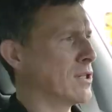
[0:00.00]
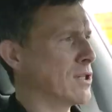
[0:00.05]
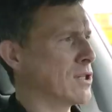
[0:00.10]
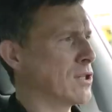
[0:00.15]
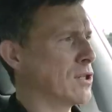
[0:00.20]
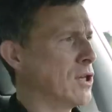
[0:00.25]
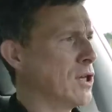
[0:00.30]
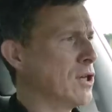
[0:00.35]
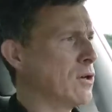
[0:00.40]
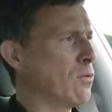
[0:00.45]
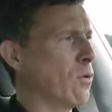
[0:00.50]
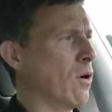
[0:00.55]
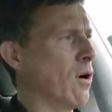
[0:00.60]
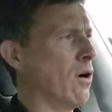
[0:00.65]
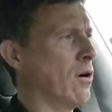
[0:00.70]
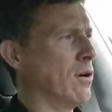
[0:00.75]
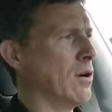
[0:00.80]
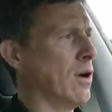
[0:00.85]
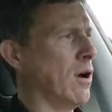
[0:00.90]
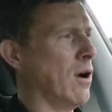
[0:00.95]
this new
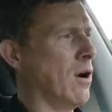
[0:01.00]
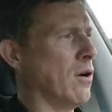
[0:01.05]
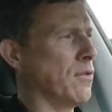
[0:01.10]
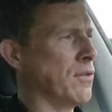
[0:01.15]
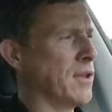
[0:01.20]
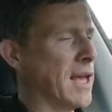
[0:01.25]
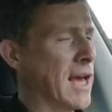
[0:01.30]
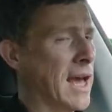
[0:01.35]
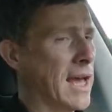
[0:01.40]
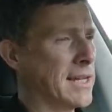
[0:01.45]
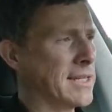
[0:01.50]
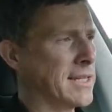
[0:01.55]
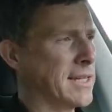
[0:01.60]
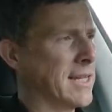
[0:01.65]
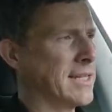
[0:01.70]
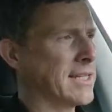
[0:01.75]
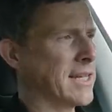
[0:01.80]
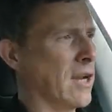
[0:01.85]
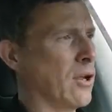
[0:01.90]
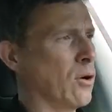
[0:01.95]
one on the
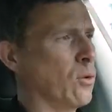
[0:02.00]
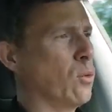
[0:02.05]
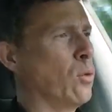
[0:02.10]
18-inch alloy